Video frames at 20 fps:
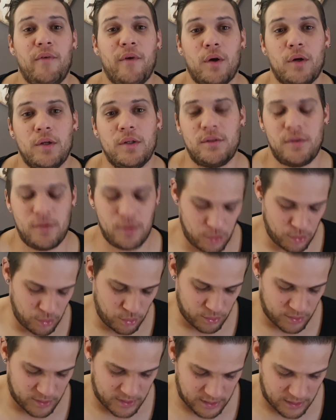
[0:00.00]
on
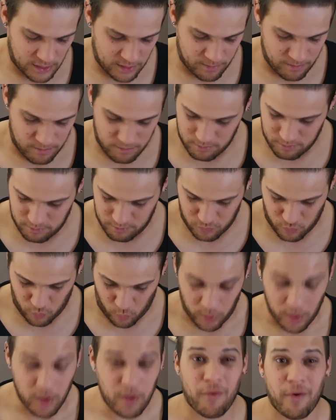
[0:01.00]
to some
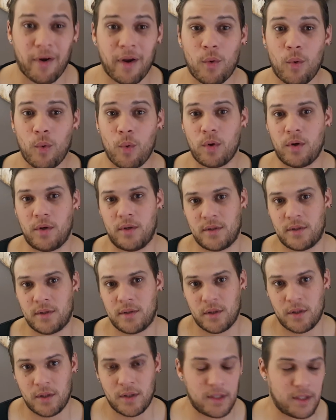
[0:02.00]
world
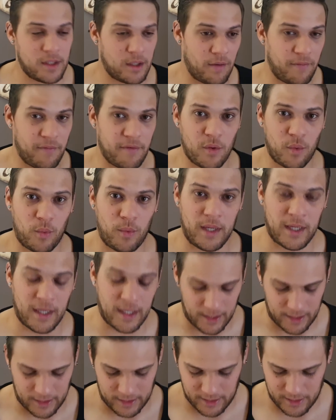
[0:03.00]
records over the
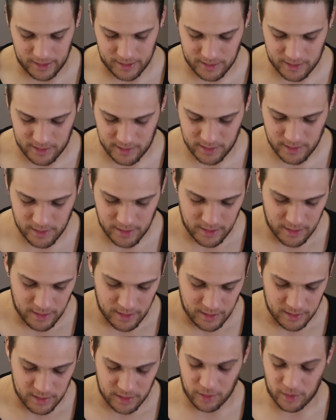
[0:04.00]
weekend. Yes,
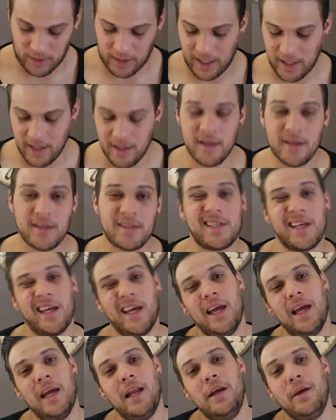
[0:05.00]
so Kenya's
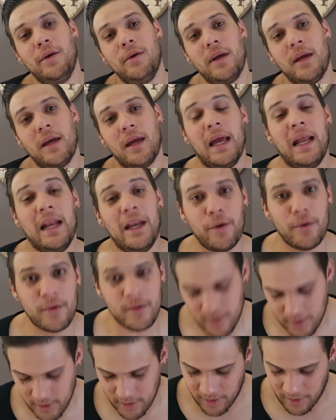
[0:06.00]

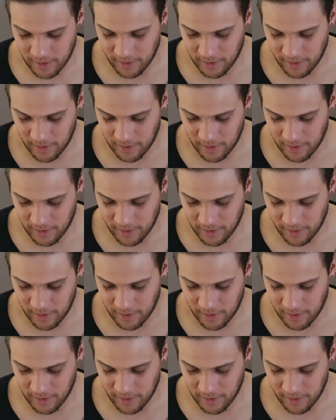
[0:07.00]
Eliud